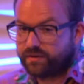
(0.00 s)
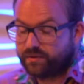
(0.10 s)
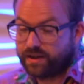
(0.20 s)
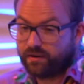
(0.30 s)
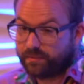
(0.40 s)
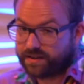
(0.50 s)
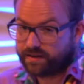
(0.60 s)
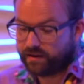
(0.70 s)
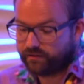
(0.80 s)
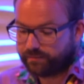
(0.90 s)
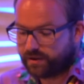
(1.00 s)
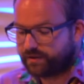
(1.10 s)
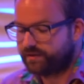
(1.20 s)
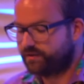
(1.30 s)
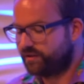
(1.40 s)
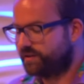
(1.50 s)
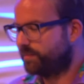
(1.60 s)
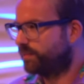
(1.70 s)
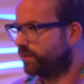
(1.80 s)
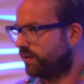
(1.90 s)
to DRM itself because it's just a
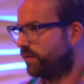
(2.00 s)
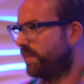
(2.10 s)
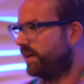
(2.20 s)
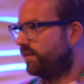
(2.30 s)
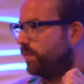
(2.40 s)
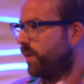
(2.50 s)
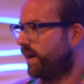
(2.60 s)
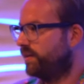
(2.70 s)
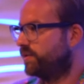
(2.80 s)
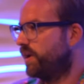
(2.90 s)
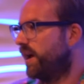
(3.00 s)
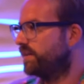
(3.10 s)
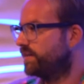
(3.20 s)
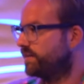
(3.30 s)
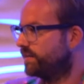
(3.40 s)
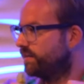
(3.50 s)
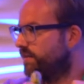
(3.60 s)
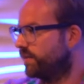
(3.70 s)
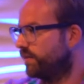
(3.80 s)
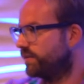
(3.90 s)
programmatic way to access the
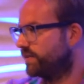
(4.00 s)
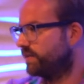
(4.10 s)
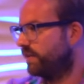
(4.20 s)
source